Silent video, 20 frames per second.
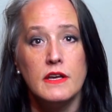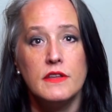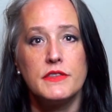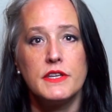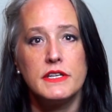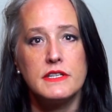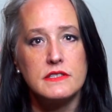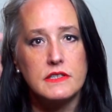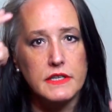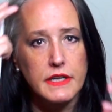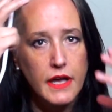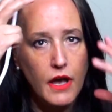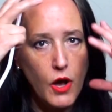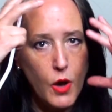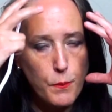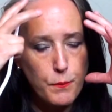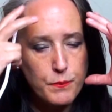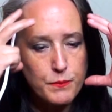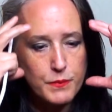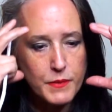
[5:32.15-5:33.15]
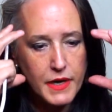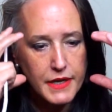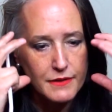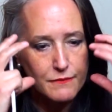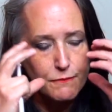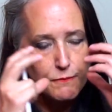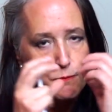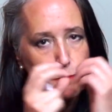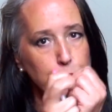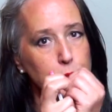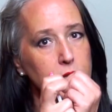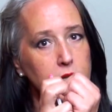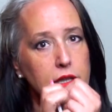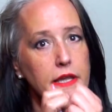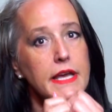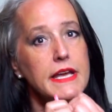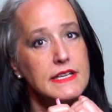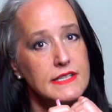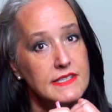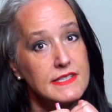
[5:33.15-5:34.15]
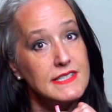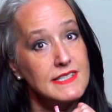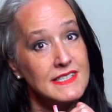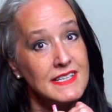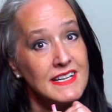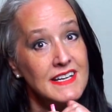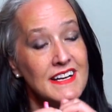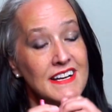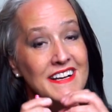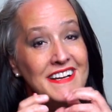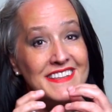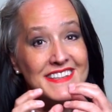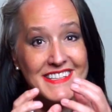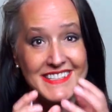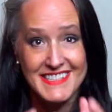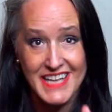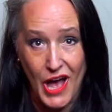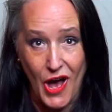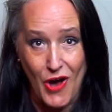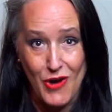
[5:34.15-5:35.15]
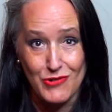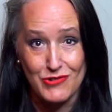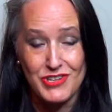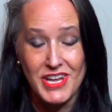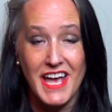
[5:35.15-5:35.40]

then it's going to help kind of place the sound.